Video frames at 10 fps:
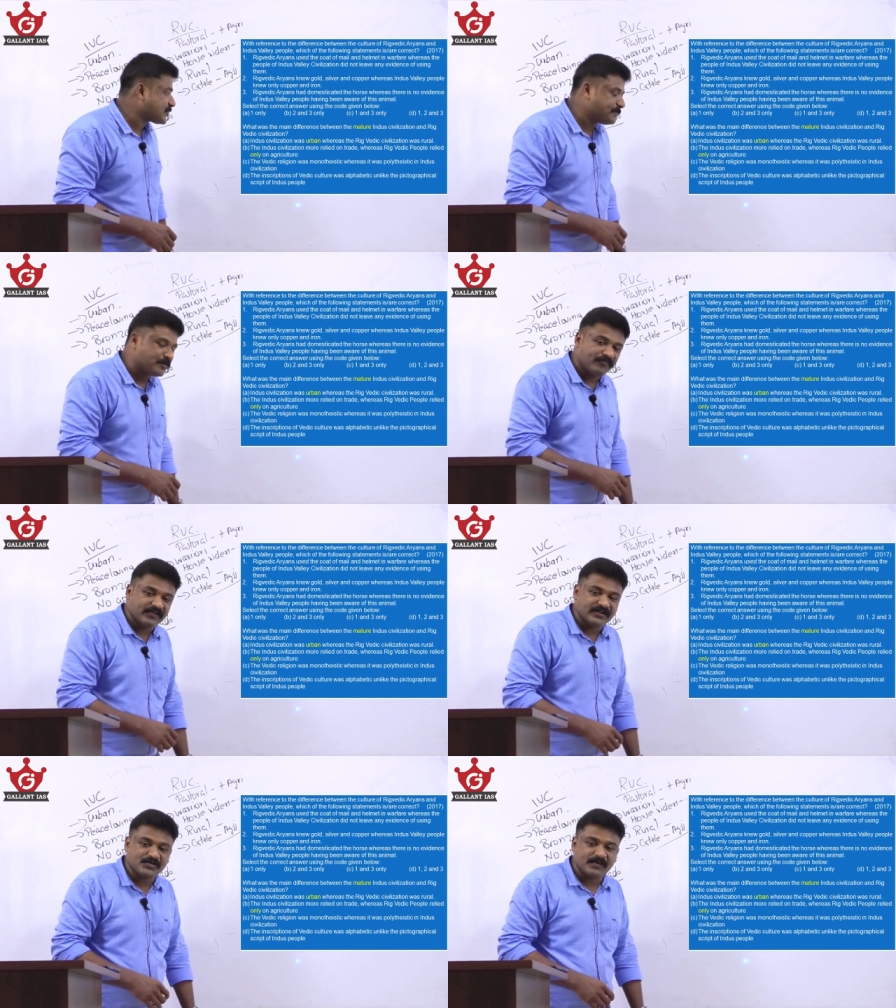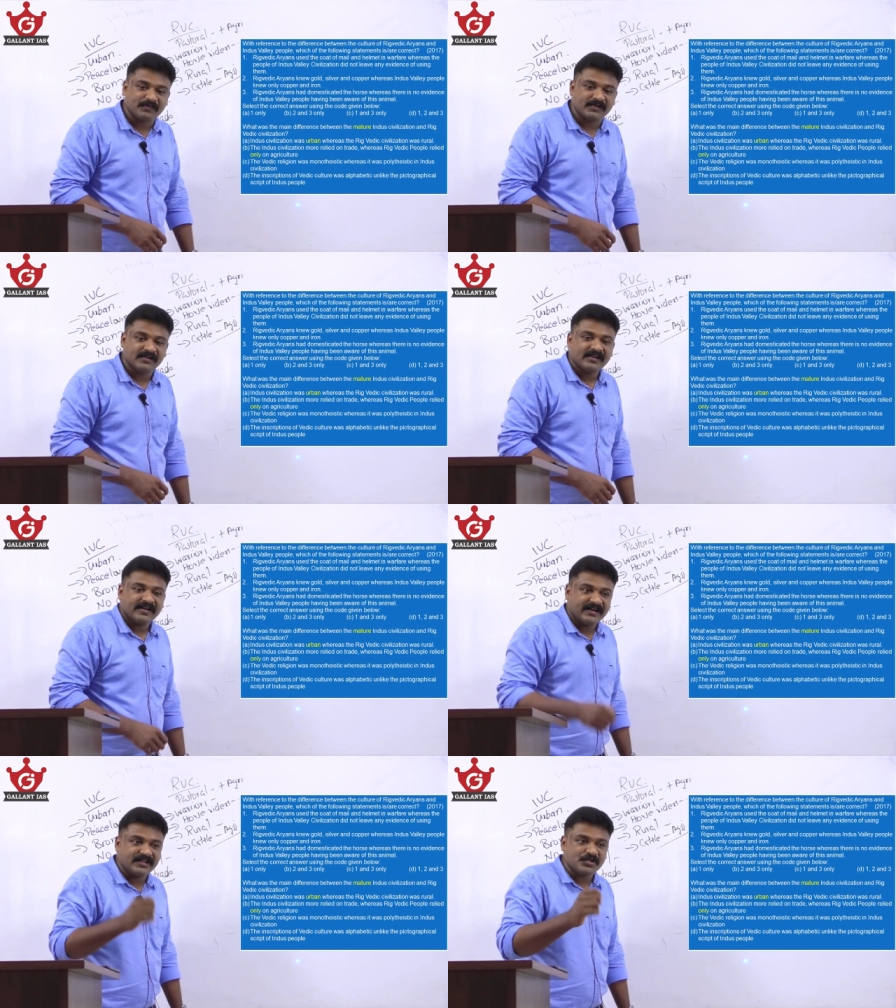script of Indus people.
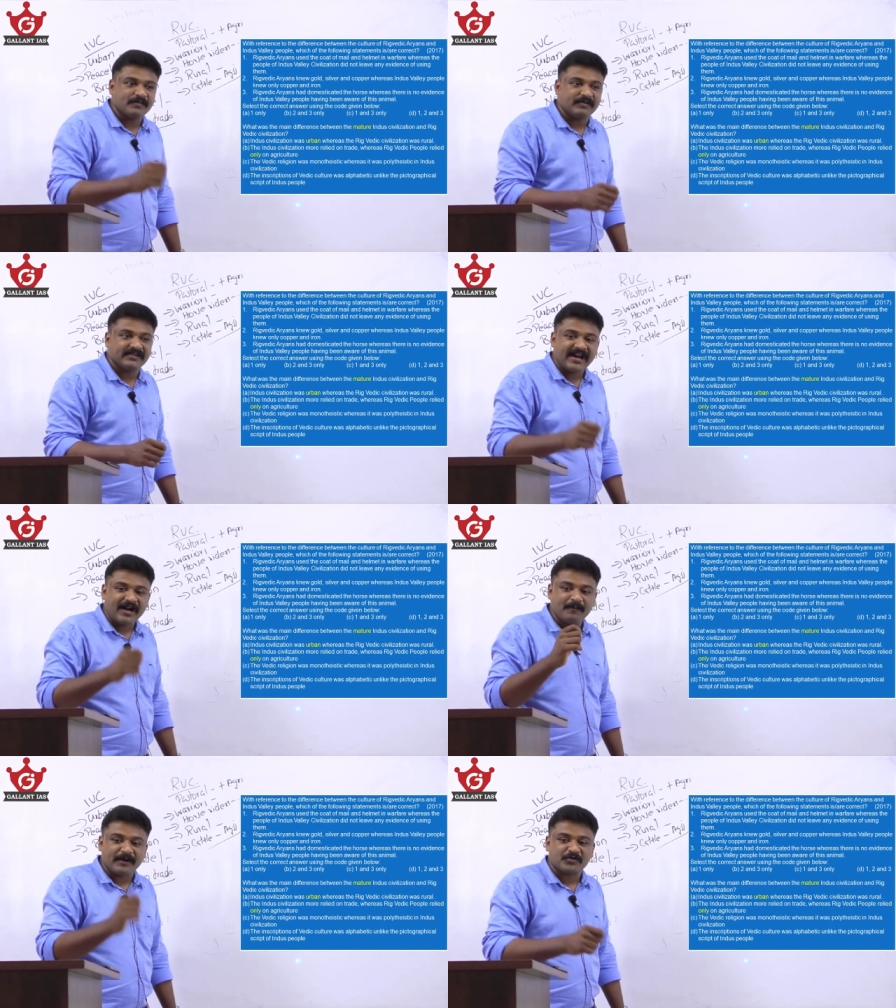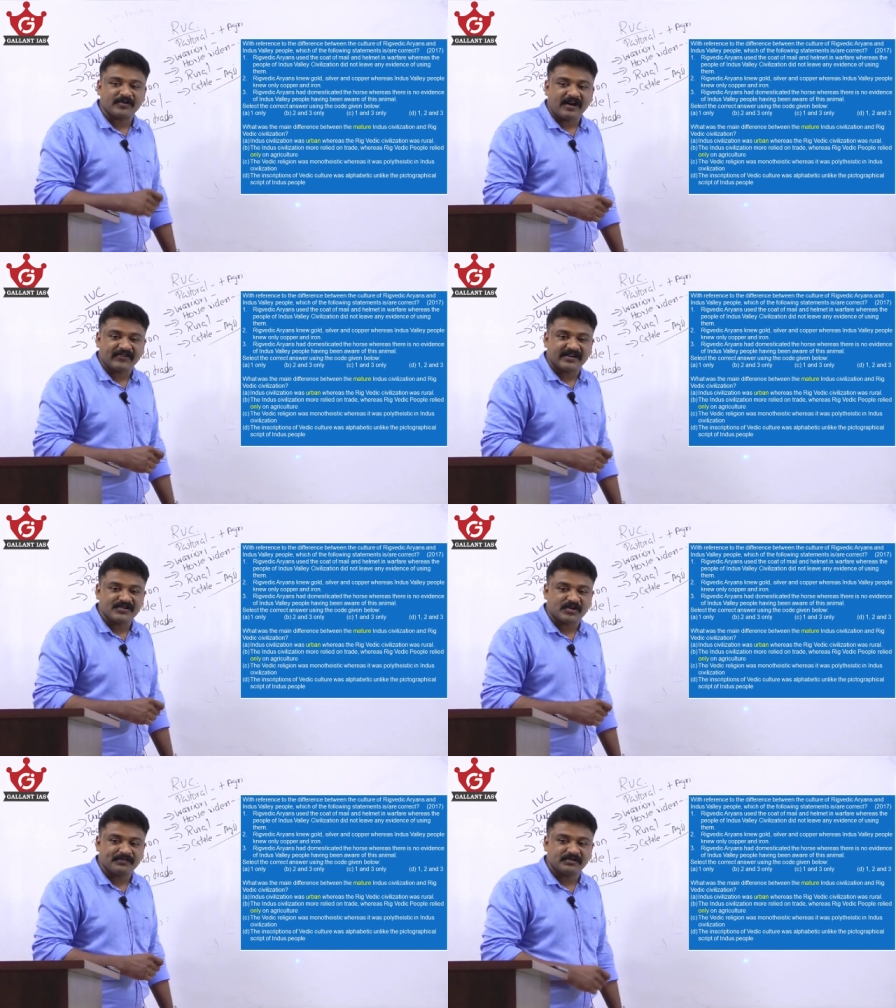Indus people, they had a
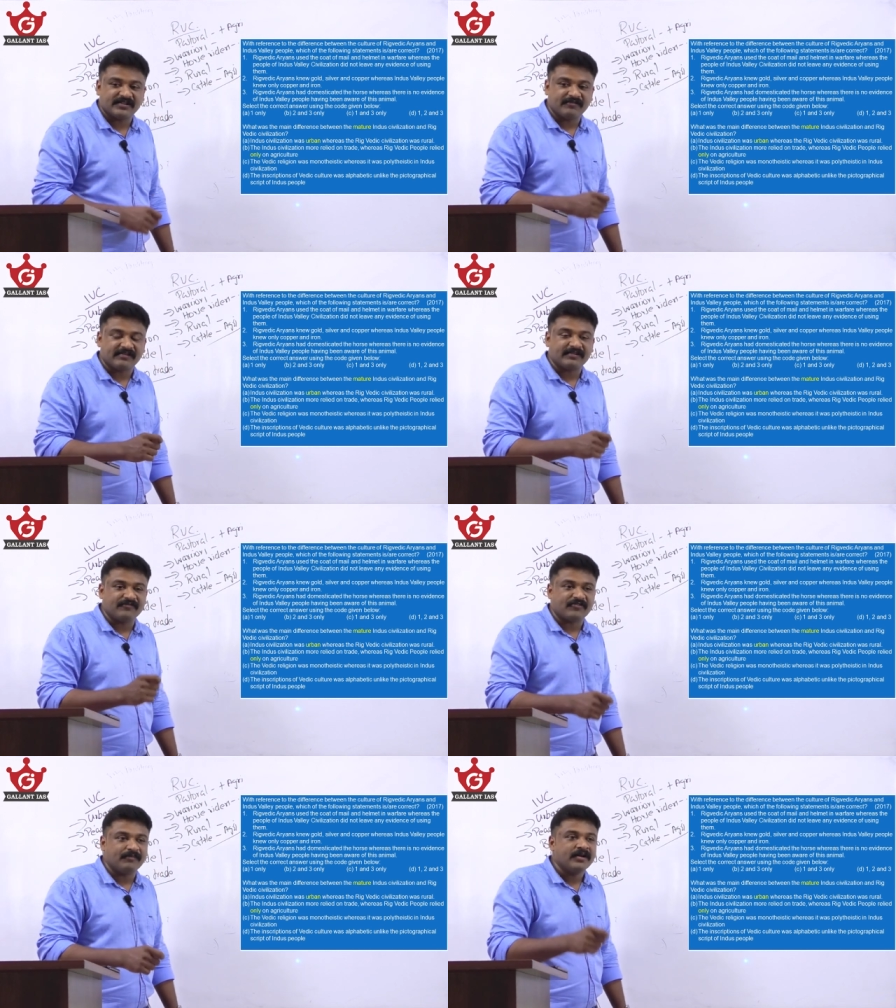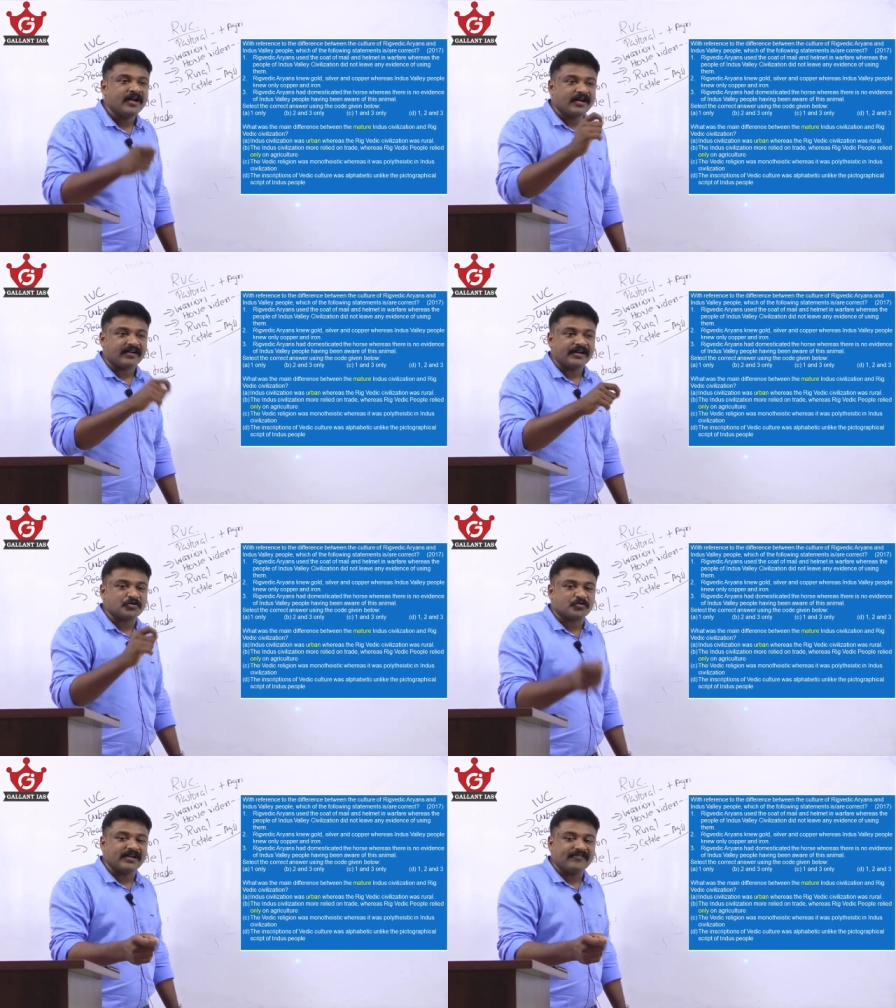pictographical script. They were written from right
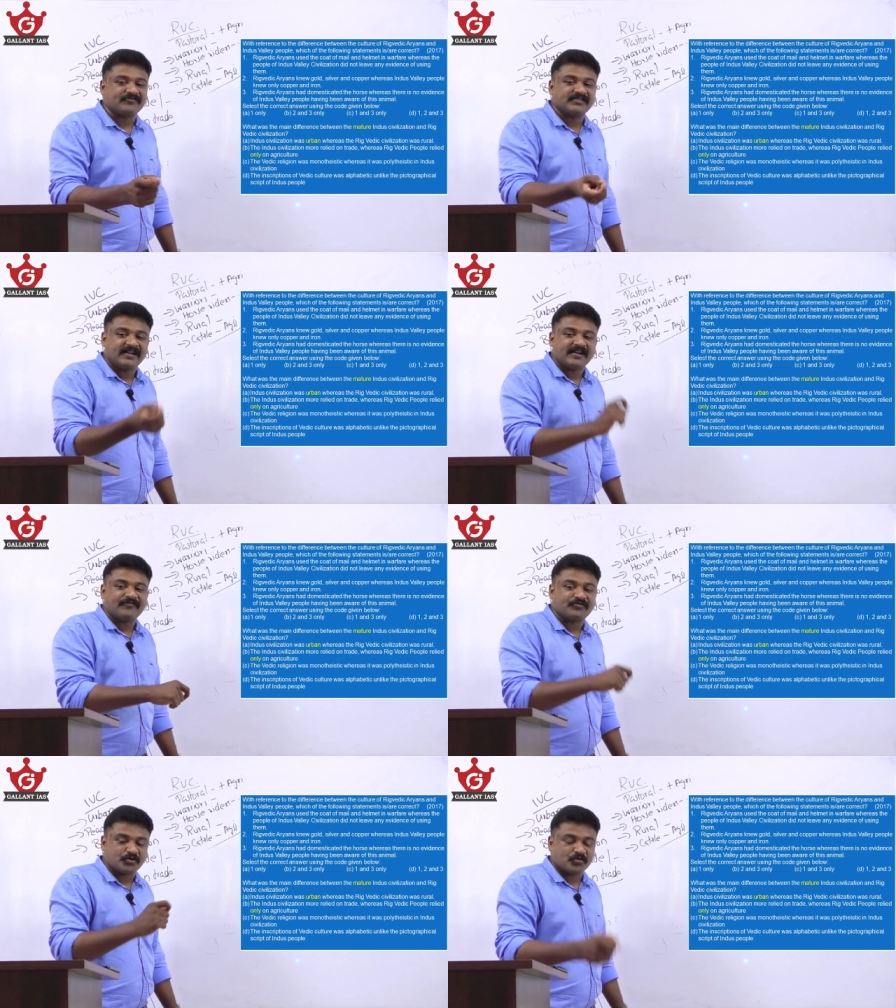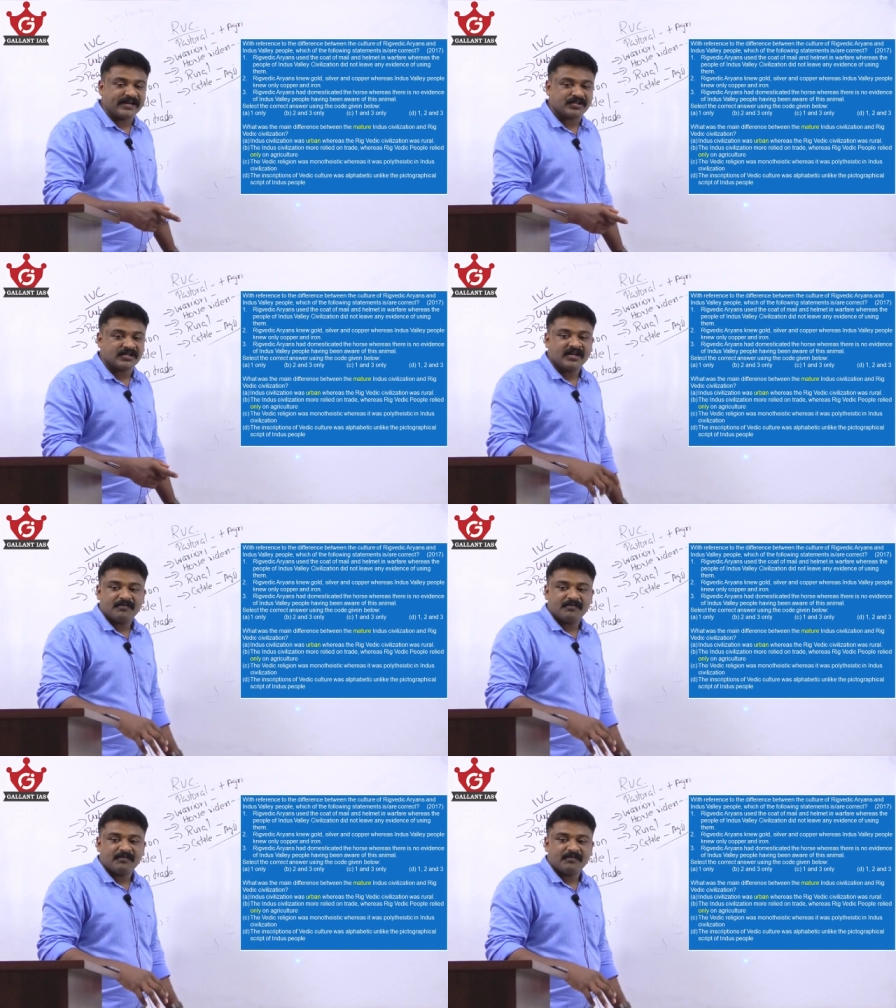to left, then left to right.